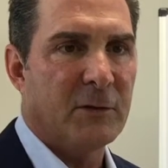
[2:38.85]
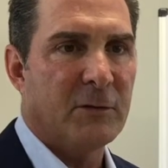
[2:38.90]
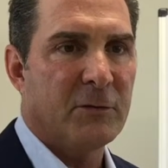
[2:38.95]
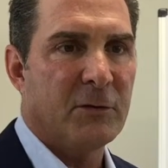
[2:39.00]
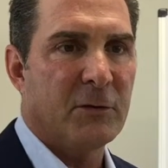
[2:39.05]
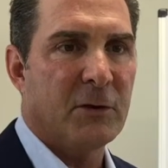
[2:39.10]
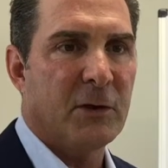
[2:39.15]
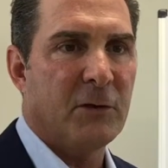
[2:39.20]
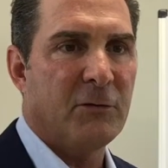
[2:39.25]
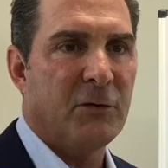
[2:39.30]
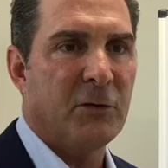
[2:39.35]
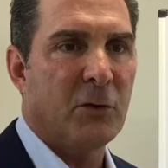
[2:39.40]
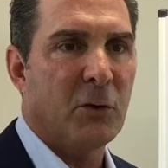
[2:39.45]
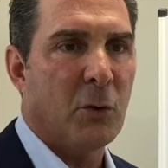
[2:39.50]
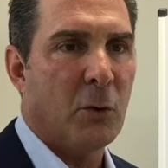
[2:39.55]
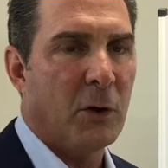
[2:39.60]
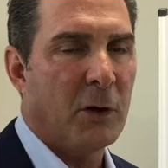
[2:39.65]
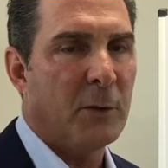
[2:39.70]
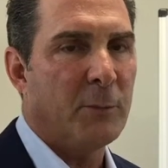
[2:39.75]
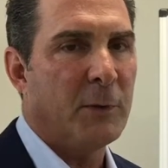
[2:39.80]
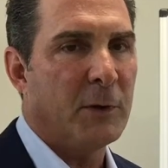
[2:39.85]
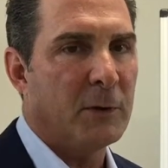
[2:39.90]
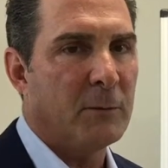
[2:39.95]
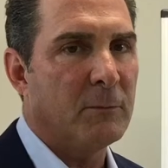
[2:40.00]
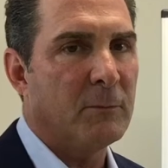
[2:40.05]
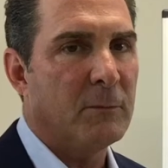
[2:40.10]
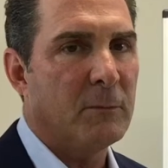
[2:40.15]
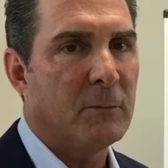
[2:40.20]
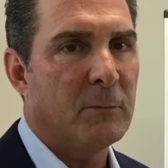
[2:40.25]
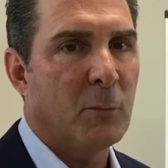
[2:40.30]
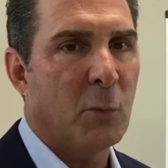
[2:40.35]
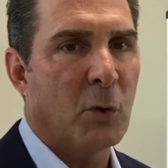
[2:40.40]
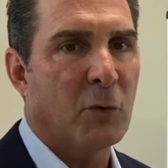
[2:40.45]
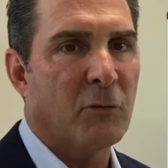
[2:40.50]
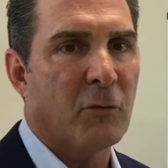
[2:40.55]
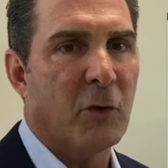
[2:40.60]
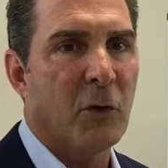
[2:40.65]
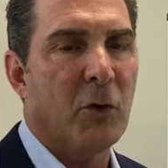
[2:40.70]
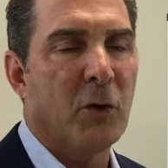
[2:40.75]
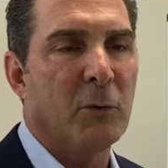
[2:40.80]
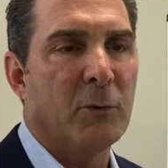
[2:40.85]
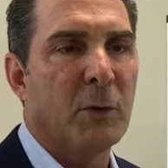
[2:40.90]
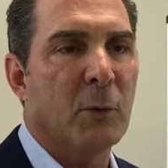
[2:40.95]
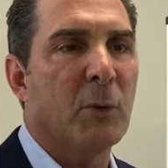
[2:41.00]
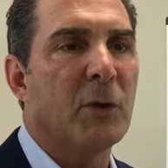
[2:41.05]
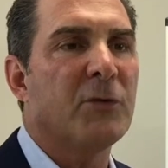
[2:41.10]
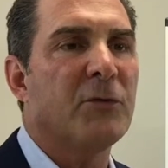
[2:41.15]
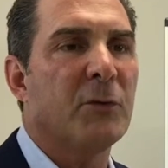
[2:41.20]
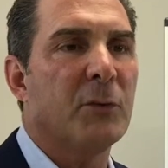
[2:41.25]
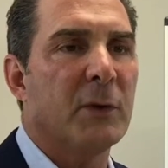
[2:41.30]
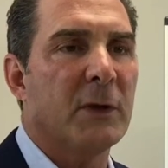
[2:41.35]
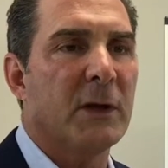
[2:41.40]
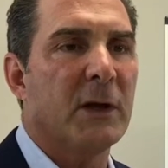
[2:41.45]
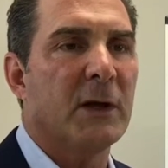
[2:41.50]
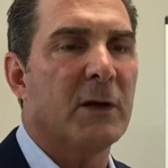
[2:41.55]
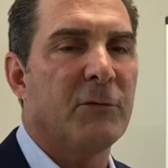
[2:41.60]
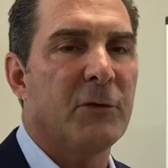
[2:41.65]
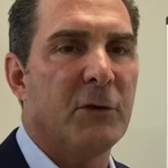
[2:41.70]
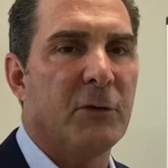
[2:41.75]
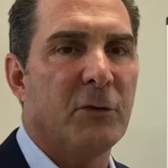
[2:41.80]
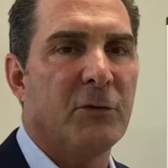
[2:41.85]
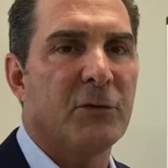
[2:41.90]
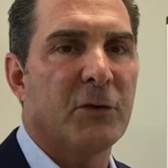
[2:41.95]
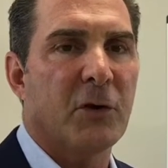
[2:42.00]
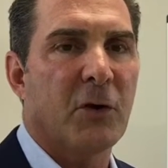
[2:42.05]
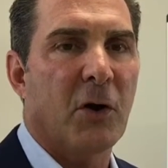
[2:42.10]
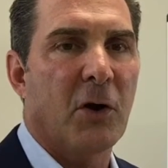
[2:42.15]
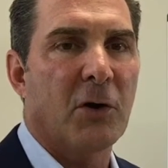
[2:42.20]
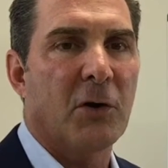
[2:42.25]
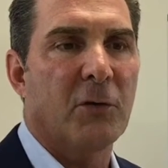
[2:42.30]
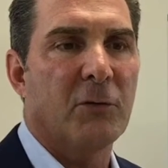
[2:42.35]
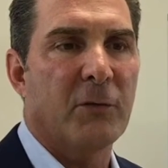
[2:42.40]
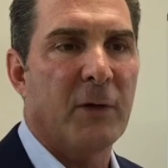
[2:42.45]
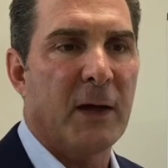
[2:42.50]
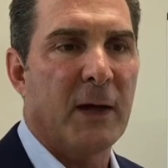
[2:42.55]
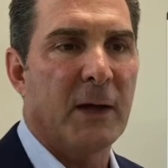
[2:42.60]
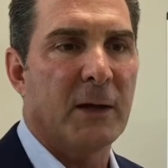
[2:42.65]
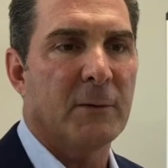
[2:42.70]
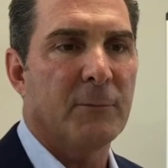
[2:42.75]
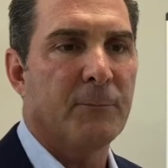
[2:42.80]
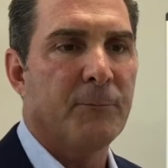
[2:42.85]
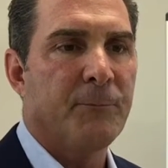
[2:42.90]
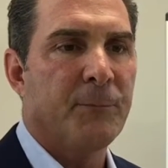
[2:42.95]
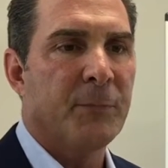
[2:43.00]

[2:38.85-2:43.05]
So it gives you quite a bit more room than what you would get if you used a cargo van.